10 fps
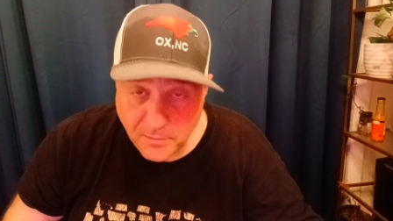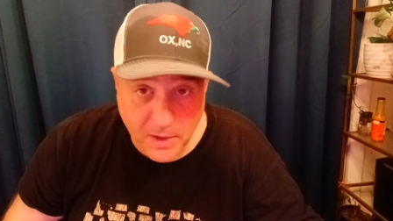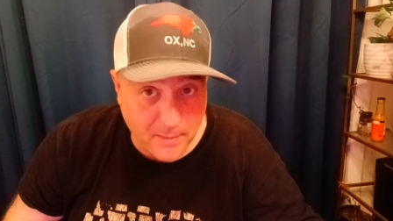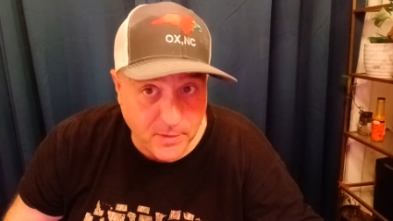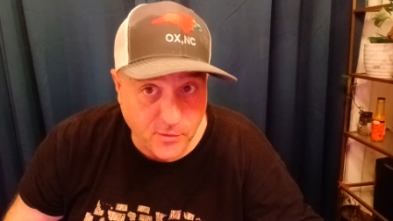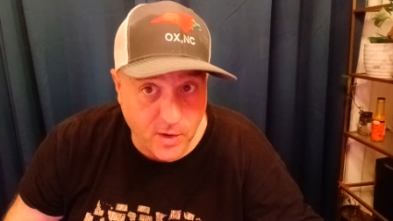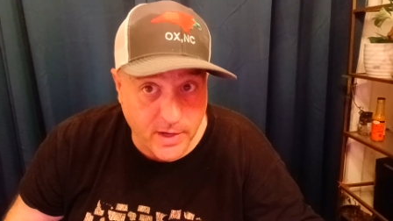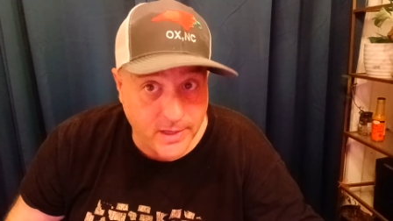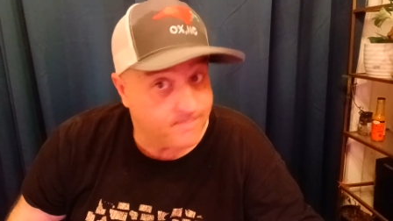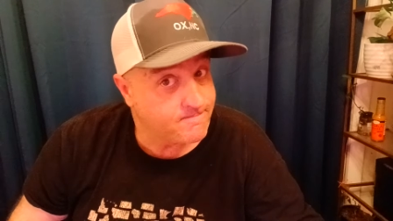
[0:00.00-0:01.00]
Papa
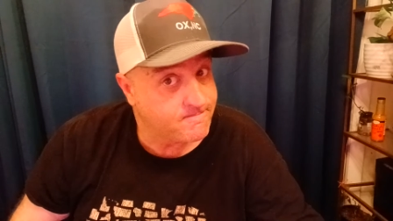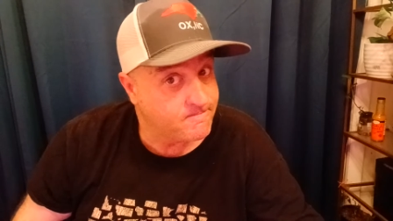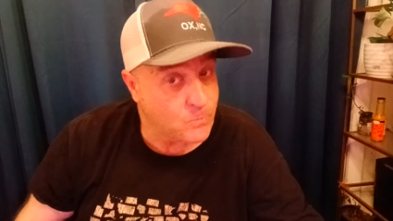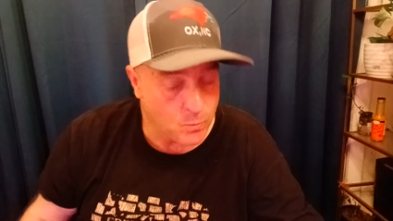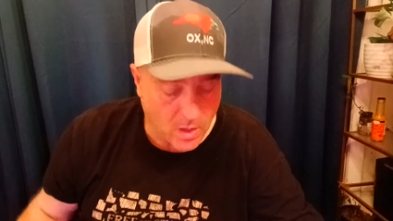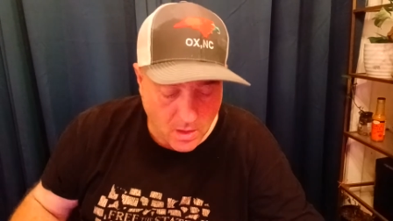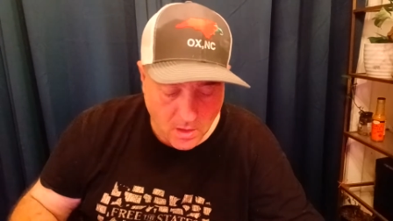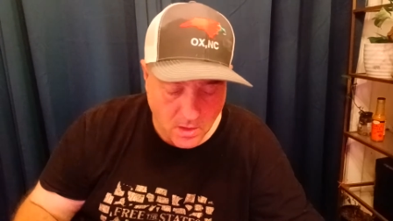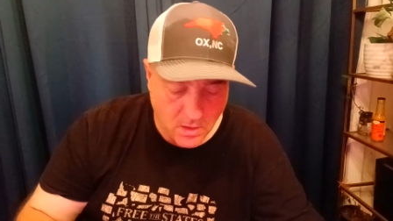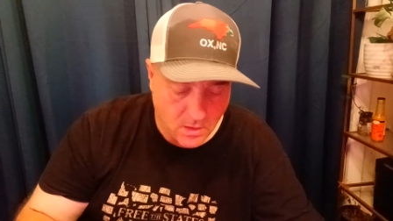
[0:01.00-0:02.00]
Dreadie.
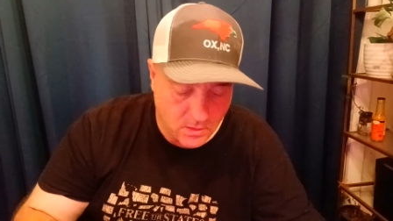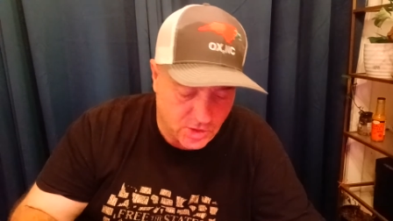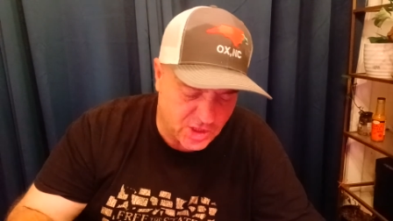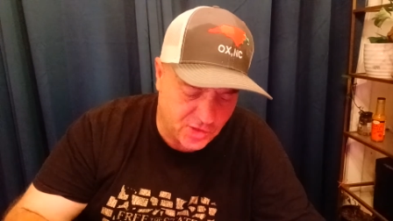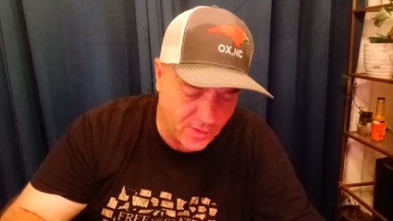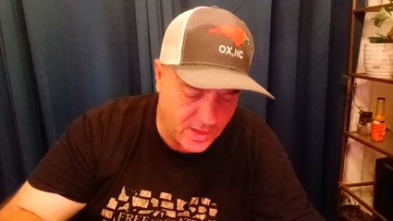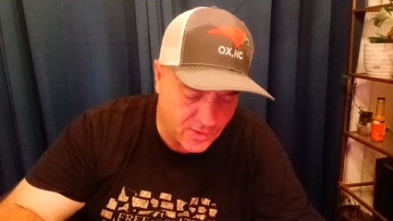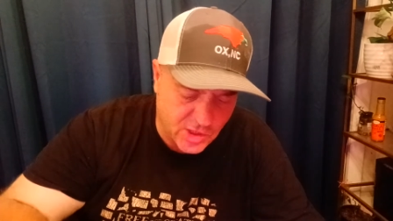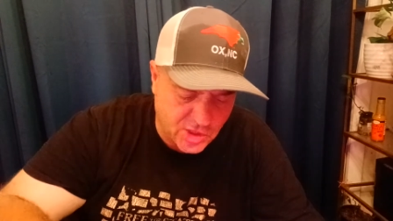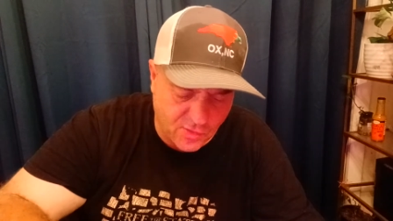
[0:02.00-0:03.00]
Just three,
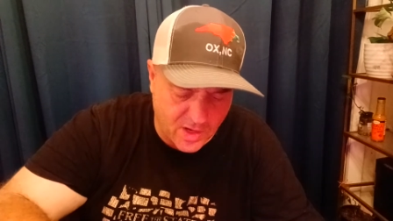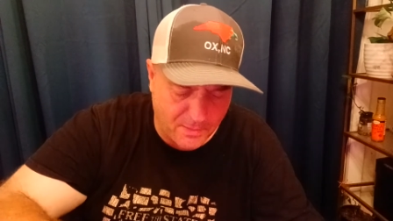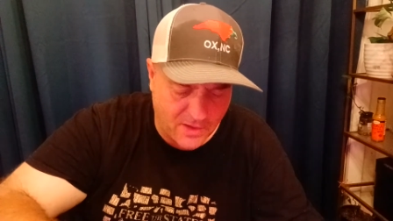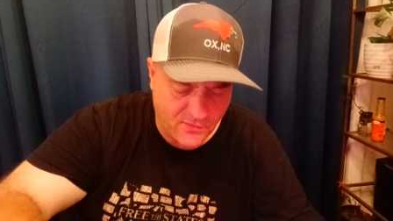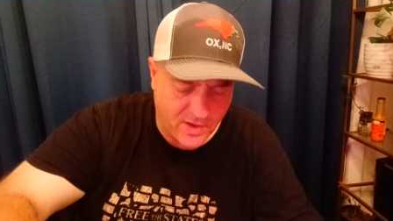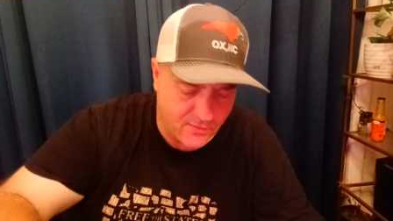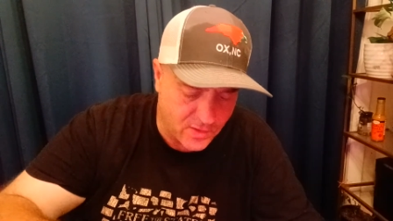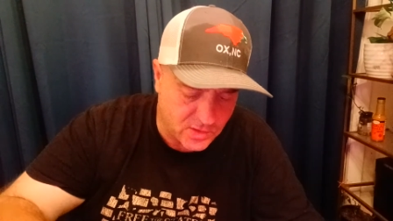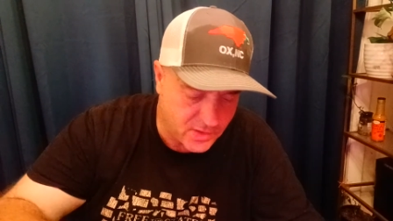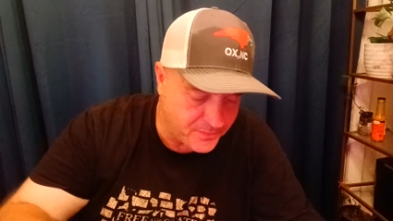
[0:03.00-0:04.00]
just three of my
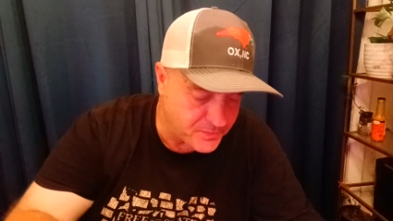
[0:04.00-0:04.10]
favorites